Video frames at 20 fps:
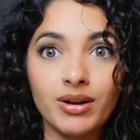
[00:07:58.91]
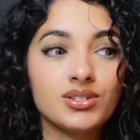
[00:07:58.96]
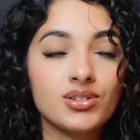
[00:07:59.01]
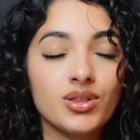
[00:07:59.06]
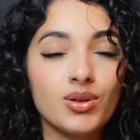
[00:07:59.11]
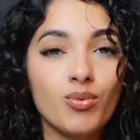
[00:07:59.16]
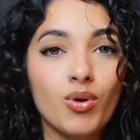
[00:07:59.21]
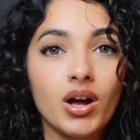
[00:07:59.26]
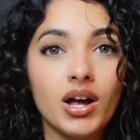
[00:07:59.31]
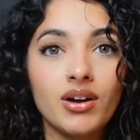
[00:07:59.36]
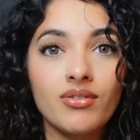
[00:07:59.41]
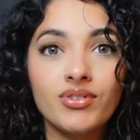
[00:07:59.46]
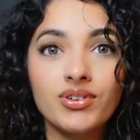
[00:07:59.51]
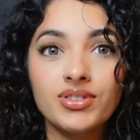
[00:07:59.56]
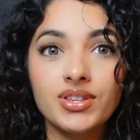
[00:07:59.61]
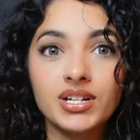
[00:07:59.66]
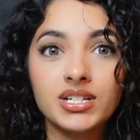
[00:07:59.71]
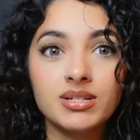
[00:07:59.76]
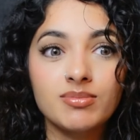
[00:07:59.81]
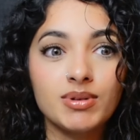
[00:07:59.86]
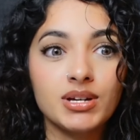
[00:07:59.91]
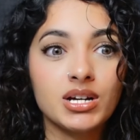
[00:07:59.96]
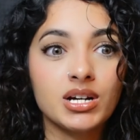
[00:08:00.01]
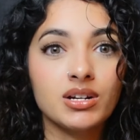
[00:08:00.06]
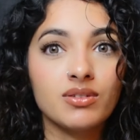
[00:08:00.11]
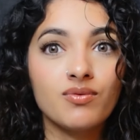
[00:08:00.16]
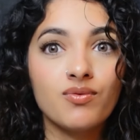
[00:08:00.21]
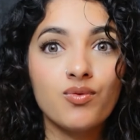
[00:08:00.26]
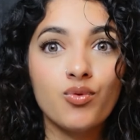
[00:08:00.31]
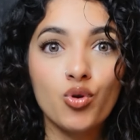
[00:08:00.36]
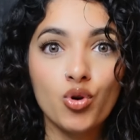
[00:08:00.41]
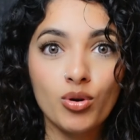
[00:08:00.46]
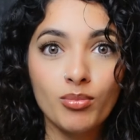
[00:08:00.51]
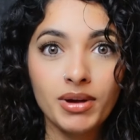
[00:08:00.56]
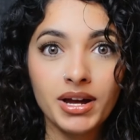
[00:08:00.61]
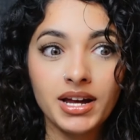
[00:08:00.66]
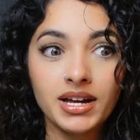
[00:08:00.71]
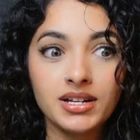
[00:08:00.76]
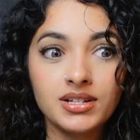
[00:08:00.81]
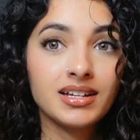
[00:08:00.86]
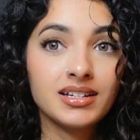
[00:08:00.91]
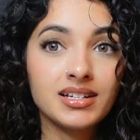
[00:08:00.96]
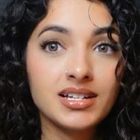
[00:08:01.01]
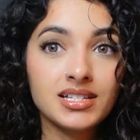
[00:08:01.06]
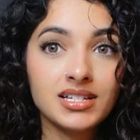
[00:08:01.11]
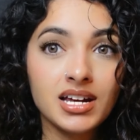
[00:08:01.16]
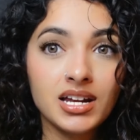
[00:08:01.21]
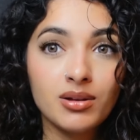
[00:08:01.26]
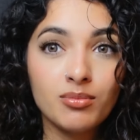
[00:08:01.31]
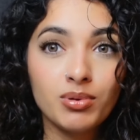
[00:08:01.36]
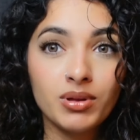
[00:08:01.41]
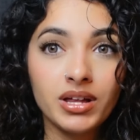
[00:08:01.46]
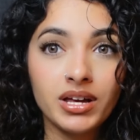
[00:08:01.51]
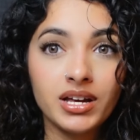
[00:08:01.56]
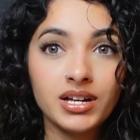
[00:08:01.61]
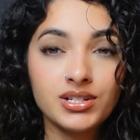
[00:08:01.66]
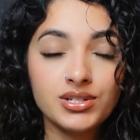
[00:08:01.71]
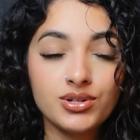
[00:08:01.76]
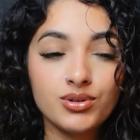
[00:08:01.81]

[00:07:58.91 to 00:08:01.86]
So they want everything to be conforming. It does kind of play into